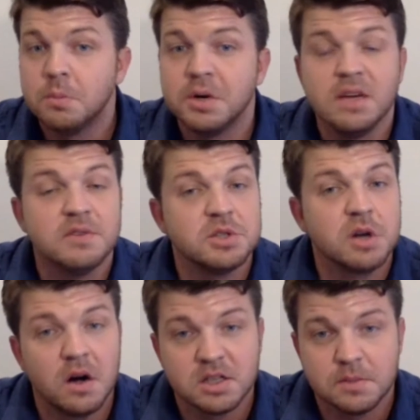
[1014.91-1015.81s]
Nobody even
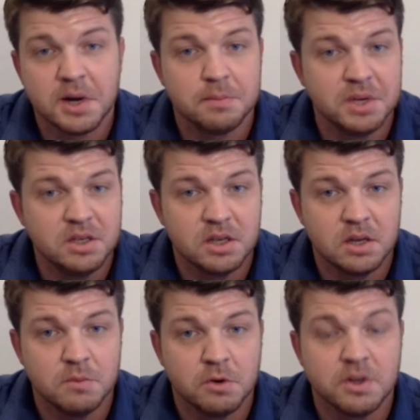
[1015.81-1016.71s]
talks about peace
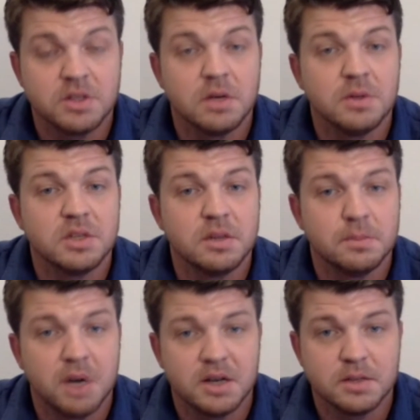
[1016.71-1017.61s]
anymore as though it's an
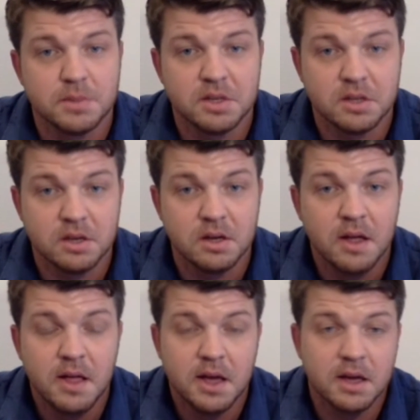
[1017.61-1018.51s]
impossibility.
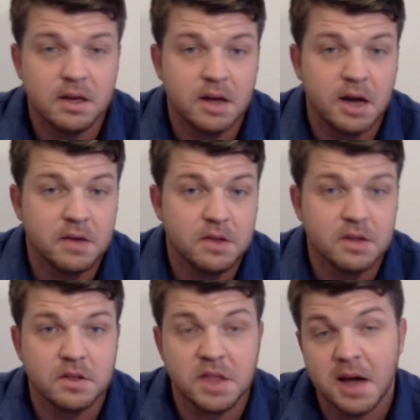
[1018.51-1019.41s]
And I
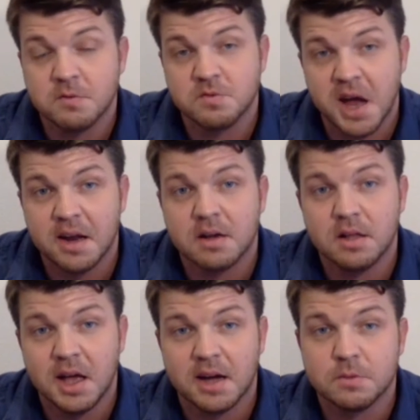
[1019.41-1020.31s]
think that that
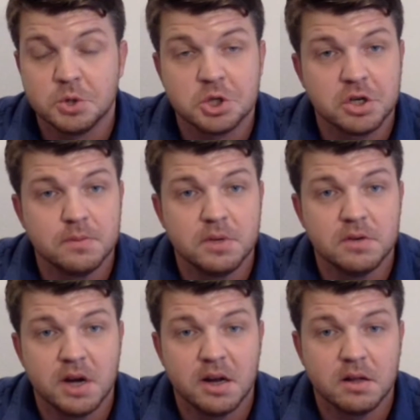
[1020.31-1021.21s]
radical act, which shouldn't be
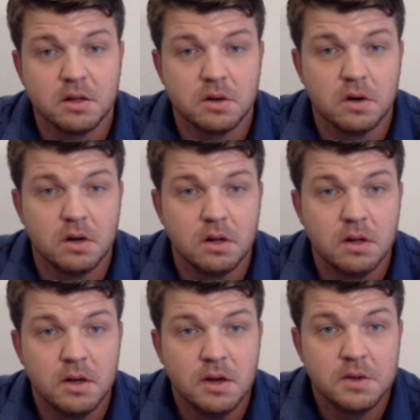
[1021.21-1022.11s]
radical at
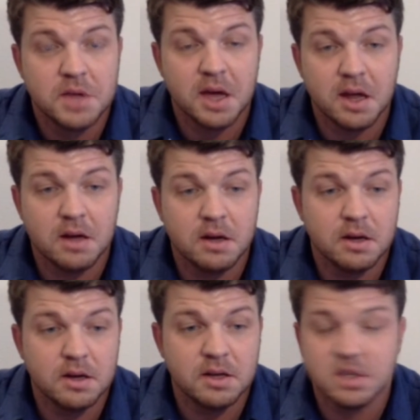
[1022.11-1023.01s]
all, that
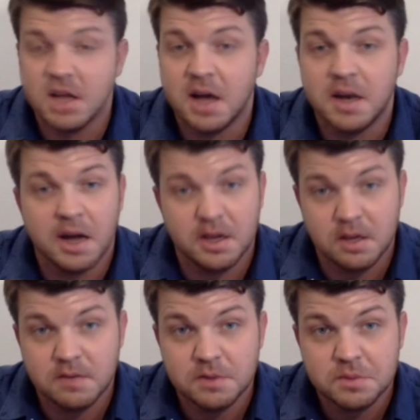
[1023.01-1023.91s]
uh, is not
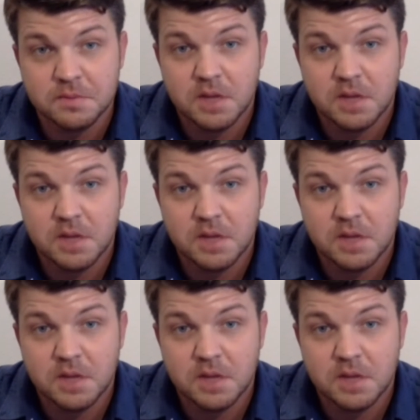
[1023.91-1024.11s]
naive.